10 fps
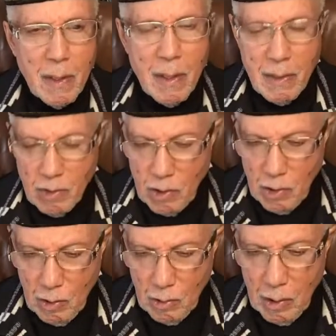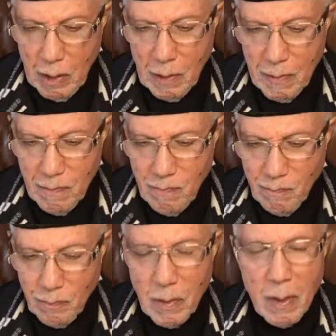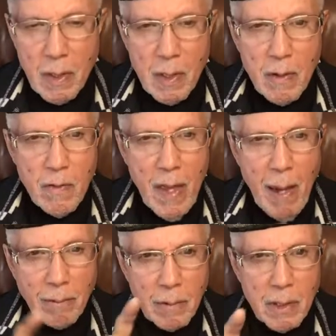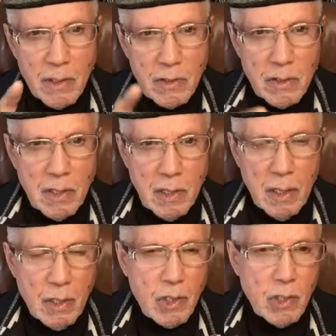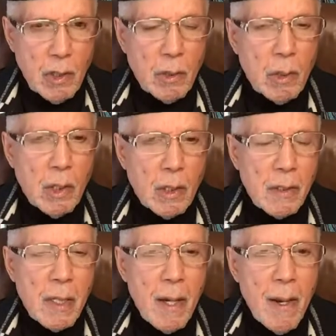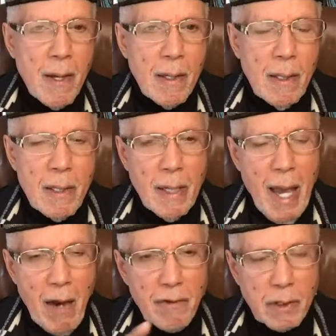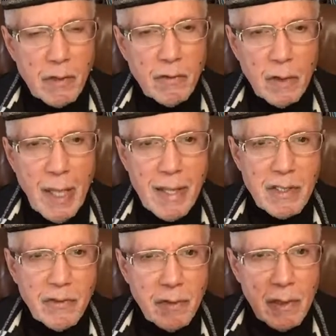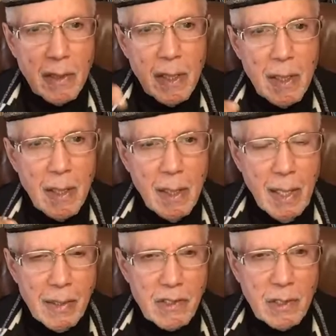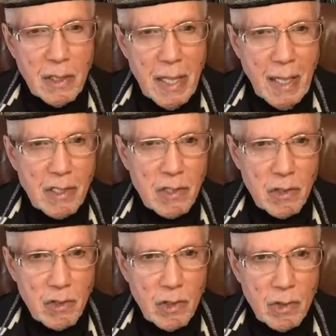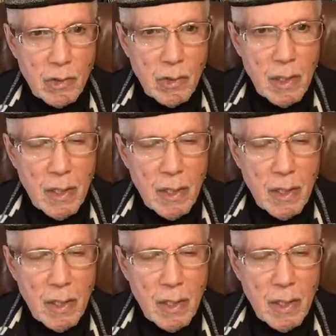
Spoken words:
And so that was the show on African philosophy and its connection to